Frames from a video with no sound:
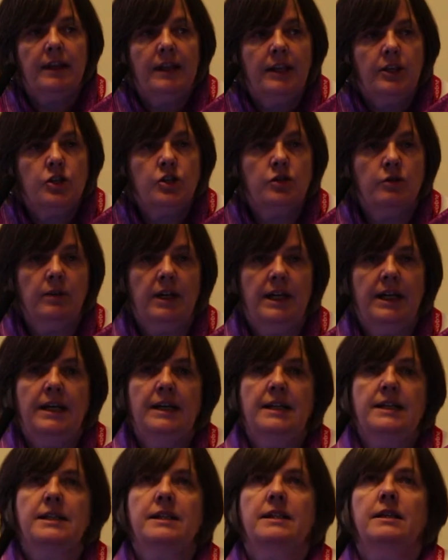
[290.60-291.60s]
The issue
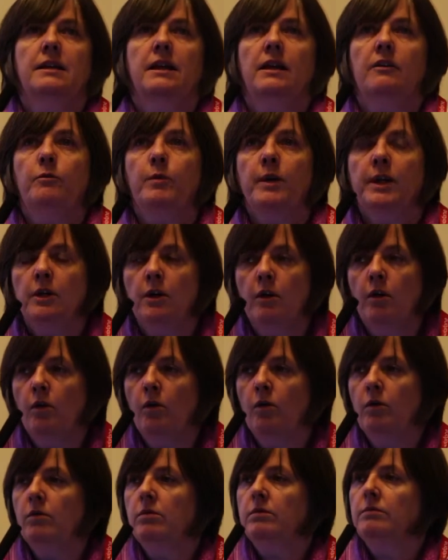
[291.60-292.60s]
is, if we
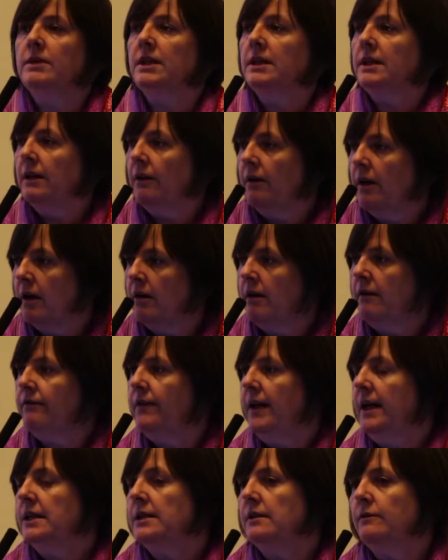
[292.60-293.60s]
know that there are
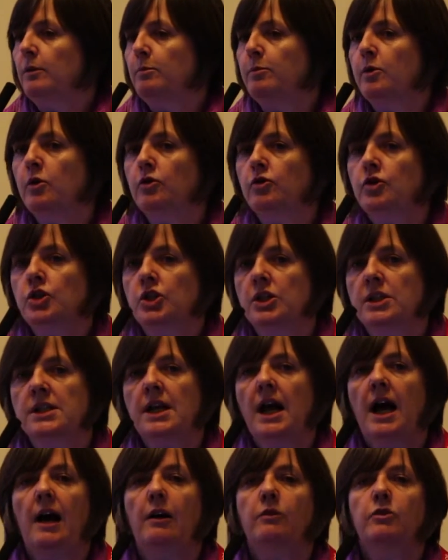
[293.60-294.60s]
effective approaches,
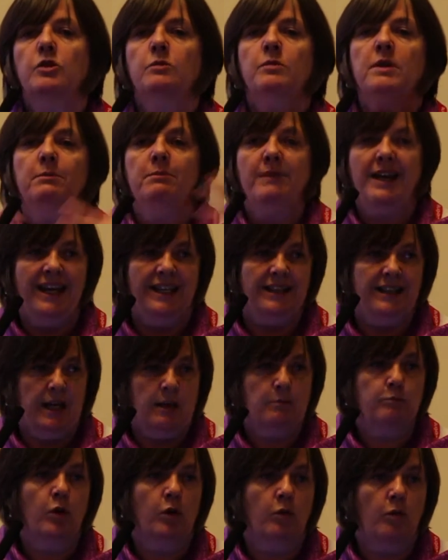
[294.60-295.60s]
how do we make
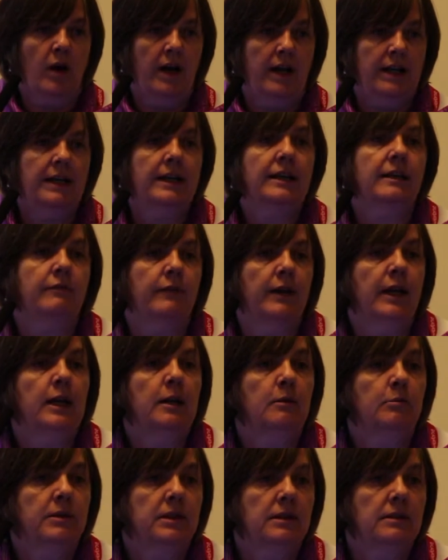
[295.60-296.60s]
that more widely
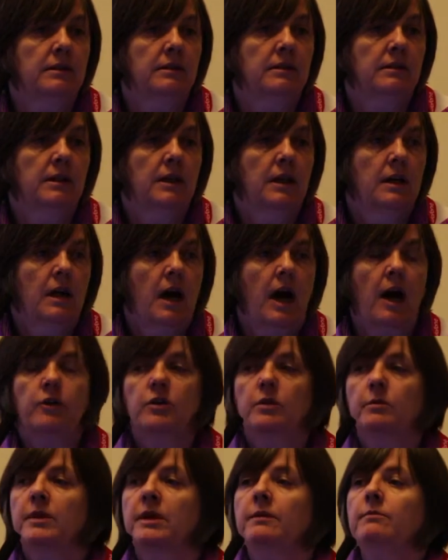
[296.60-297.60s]
available? How
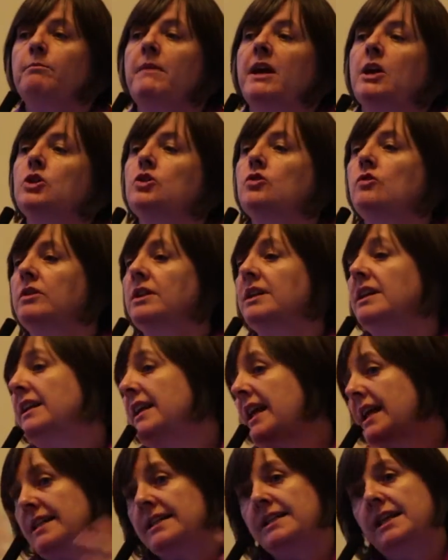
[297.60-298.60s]
do we make sure that
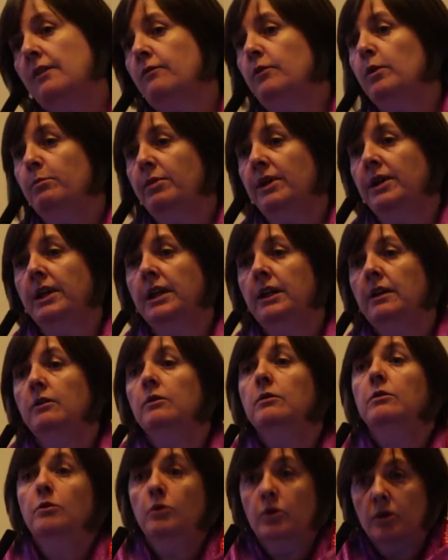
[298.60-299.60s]
it gets to everybody
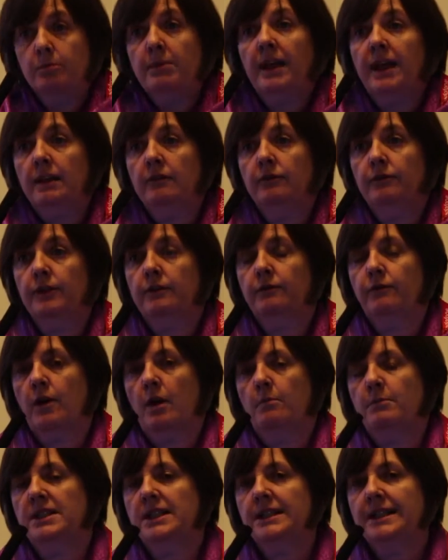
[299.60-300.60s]
who could benefit
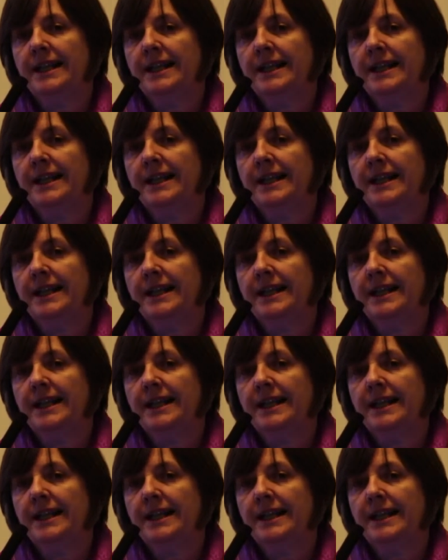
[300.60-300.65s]
from it?